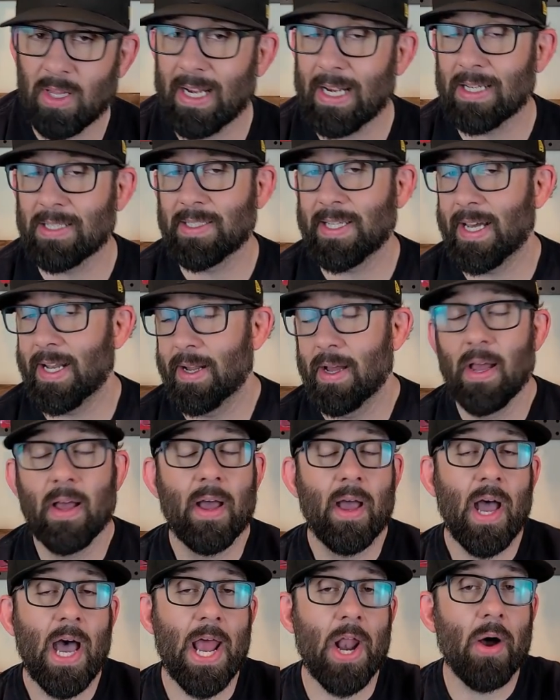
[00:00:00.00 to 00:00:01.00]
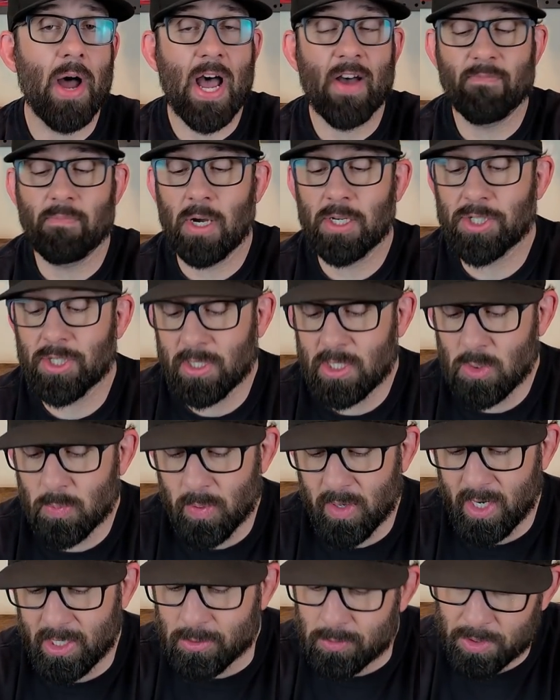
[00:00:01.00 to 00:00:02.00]
like I said, I don't have much
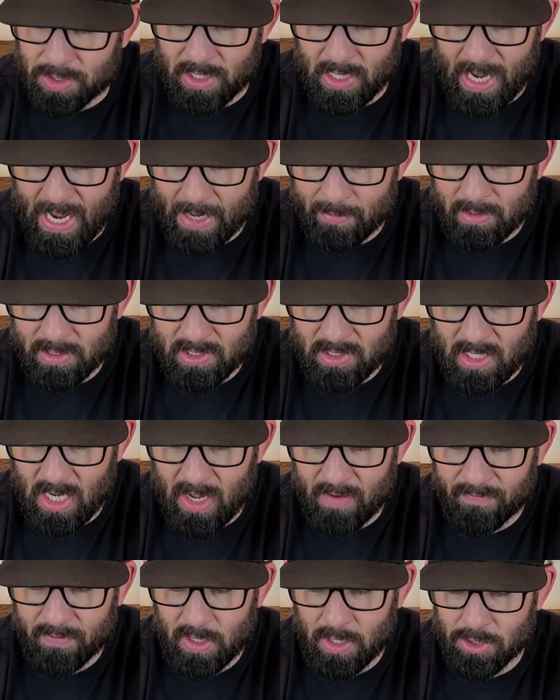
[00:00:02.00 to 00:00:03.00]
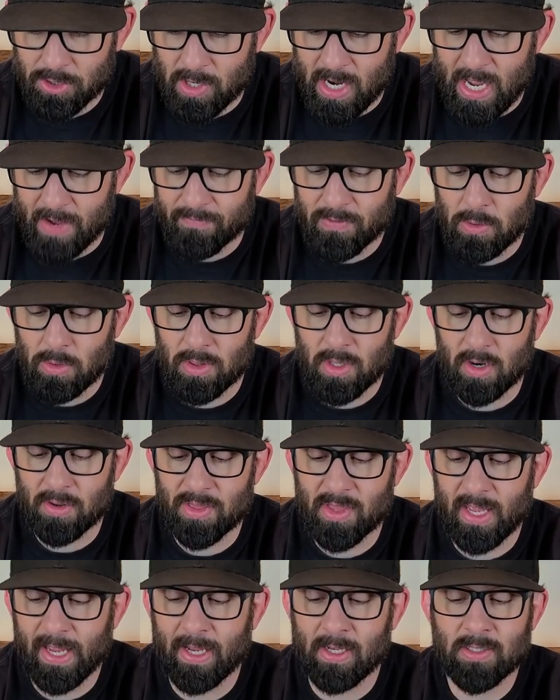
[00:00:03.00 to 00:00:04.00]
experience with the IMA stuff. Going to try a few of their
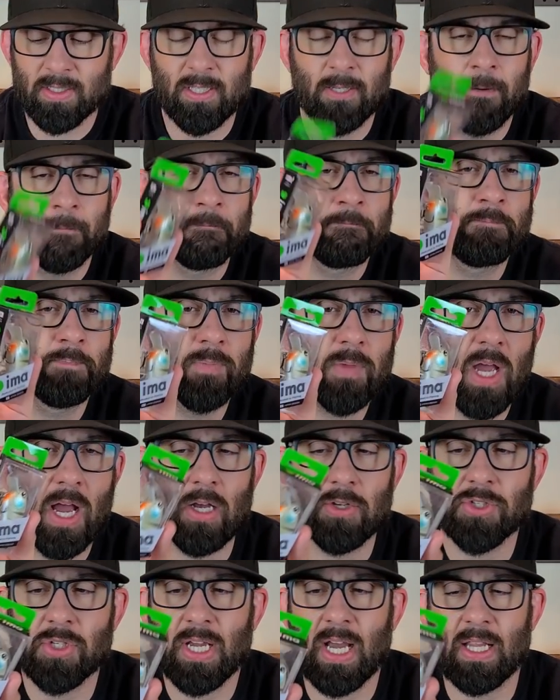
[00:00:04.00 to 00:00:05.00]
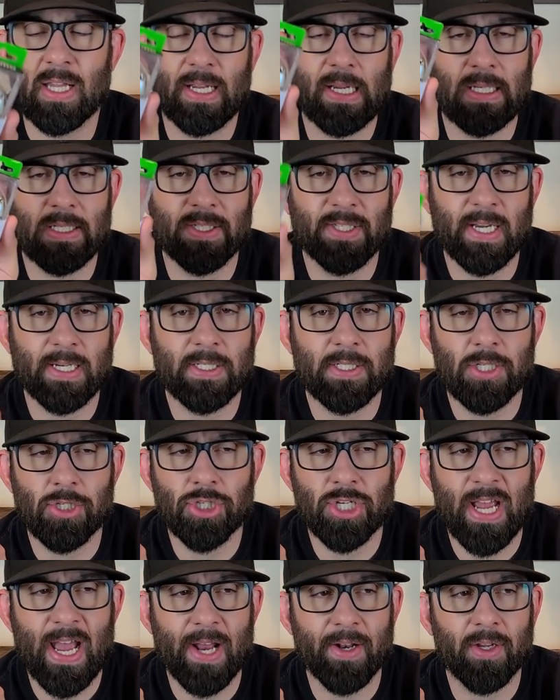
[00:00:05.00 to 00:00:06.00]
things. I also got like a sexy
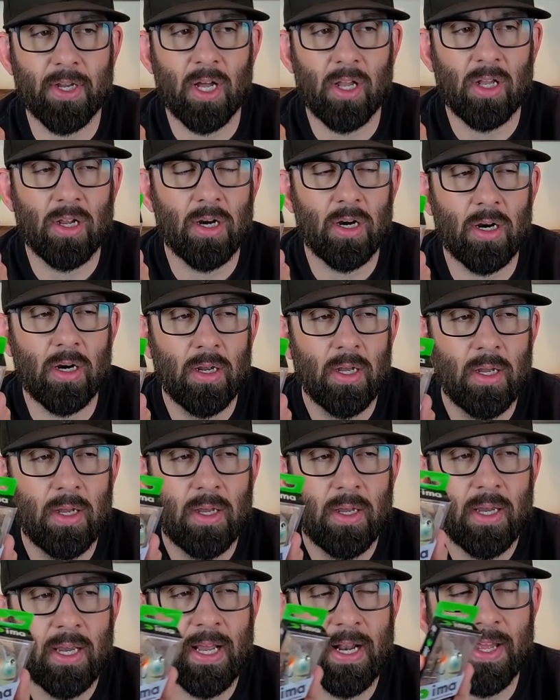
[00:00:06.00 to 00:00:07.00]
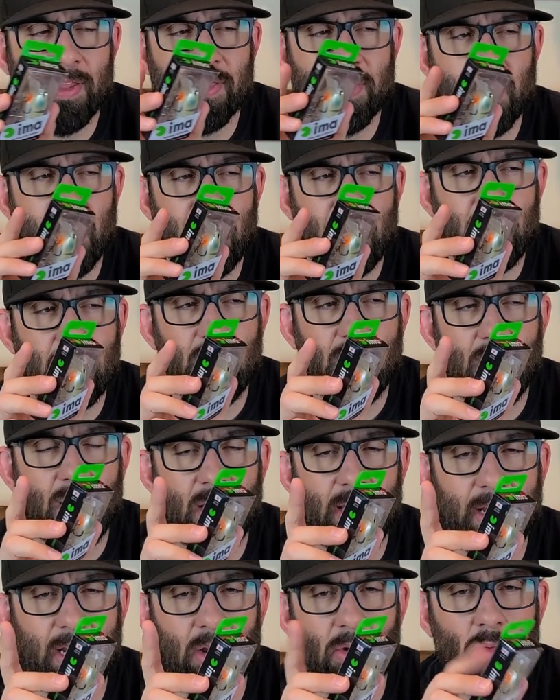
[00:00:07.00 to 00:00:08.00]
shad color and I think uh,
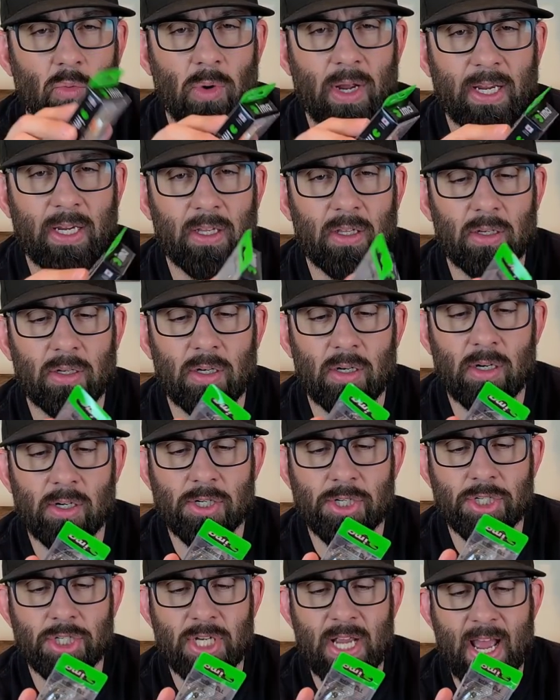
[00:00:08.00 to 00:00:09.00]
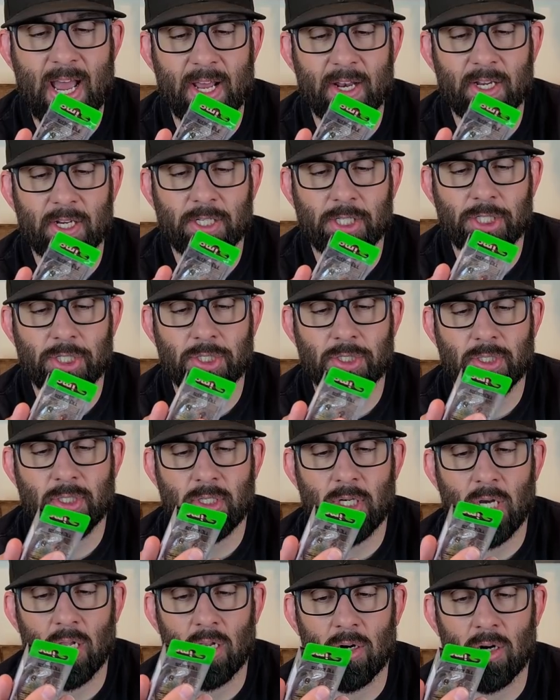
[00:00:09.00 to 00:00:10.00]
like a regular shadish
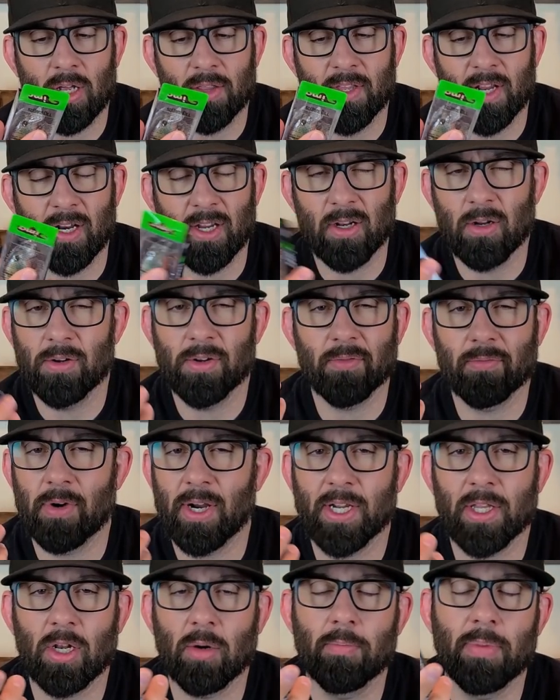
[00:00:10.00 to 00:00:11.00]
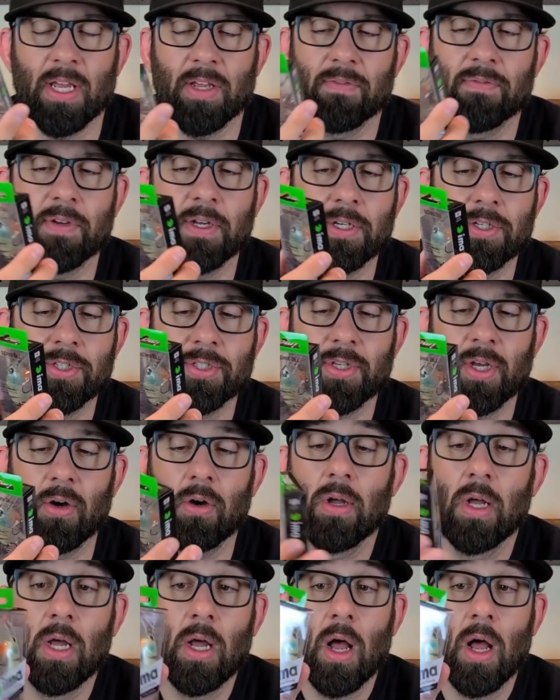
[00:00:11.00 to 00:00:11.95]
color on there, you know, regular bait fish. So